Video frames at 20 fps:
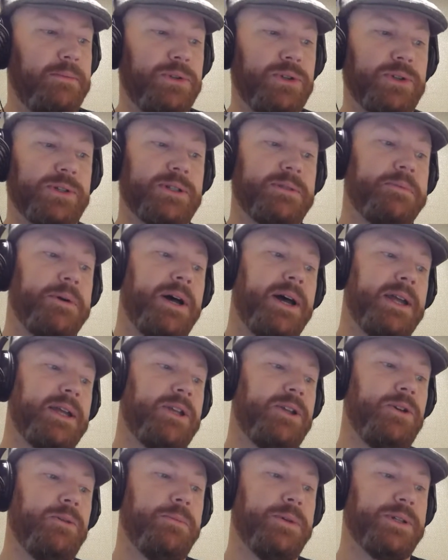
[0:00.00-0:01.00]
to supply
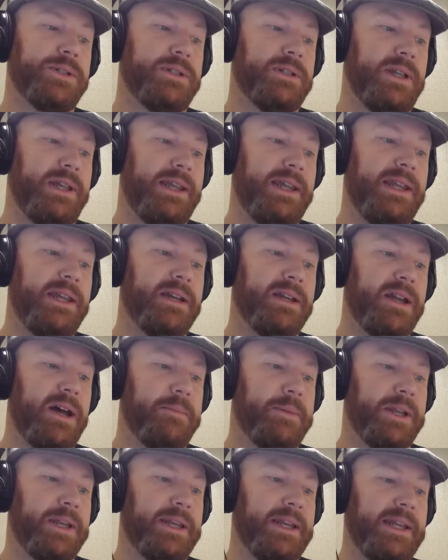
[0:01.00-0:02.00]
Cuba's
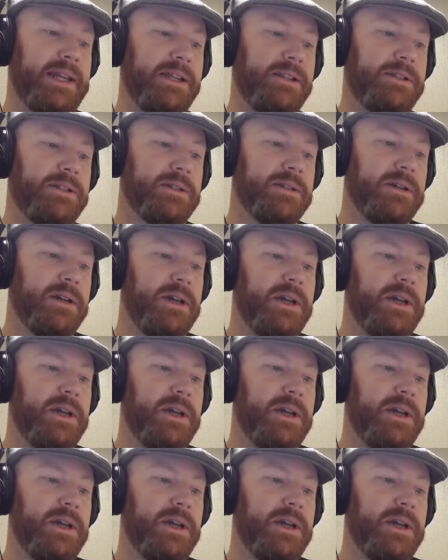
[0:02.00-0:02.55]
economic needs,